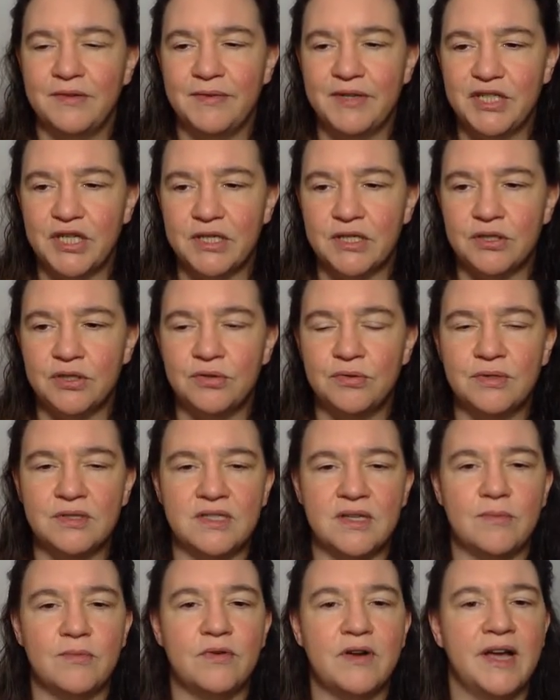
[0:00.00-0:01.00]
we're just doing
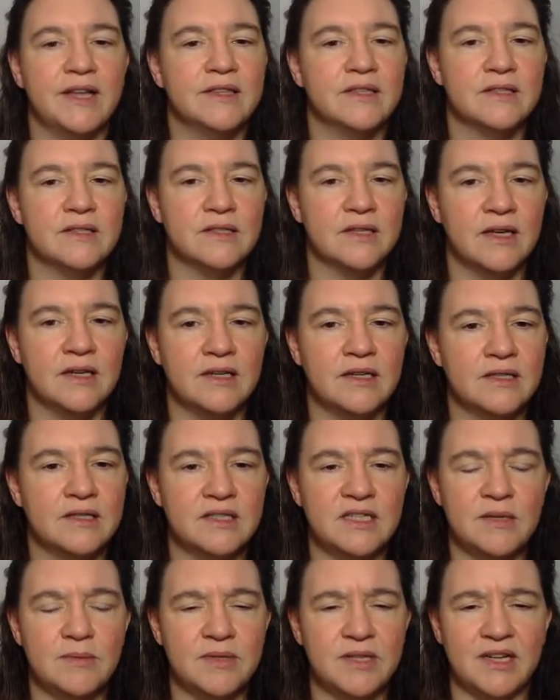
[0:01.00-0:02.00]
some runs and it
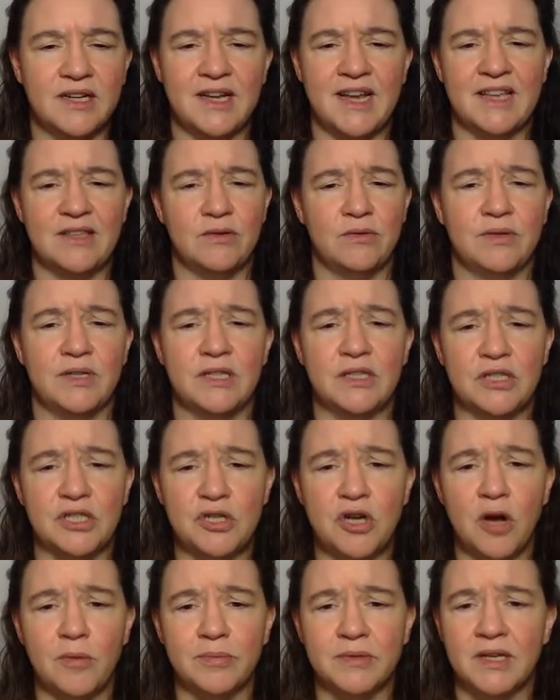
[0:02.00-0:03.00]
seems that it has already
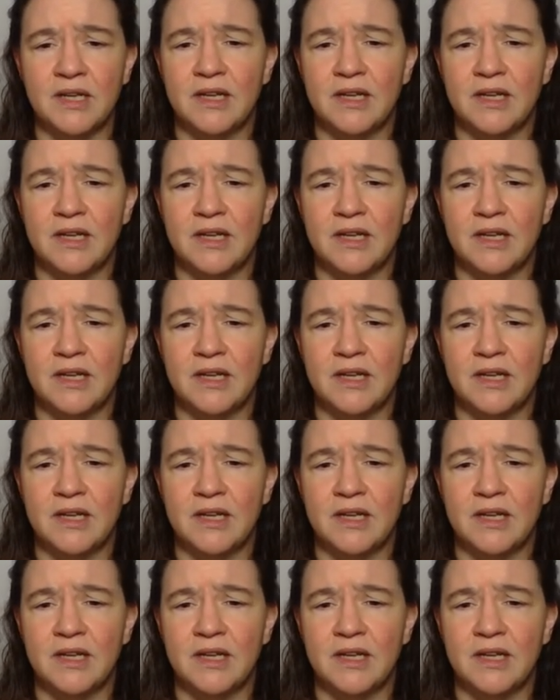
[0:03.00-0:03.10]
stopped.